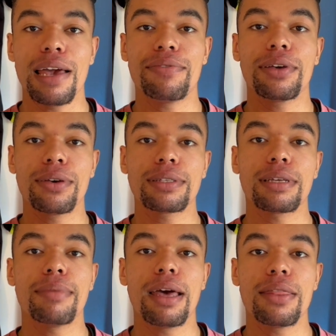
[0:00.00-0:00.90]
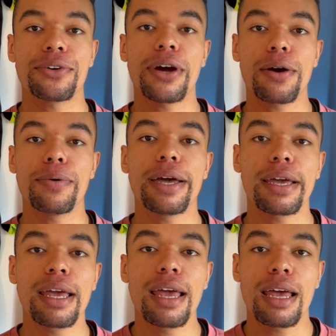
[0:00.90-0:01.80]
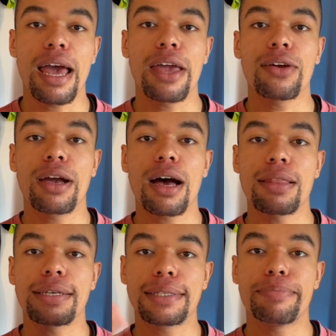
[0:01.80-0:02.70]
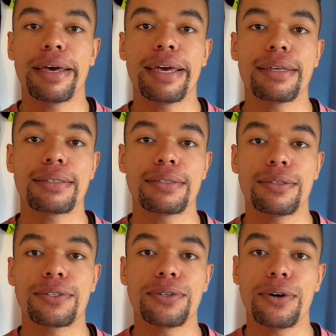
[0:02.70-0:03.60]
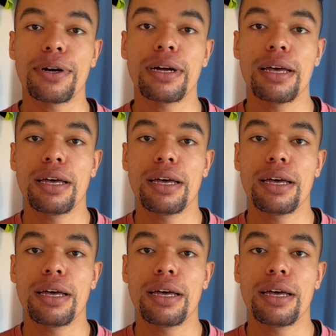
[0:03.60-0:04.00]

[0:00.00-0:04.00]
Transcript: If you use them in the right way and you got the space to store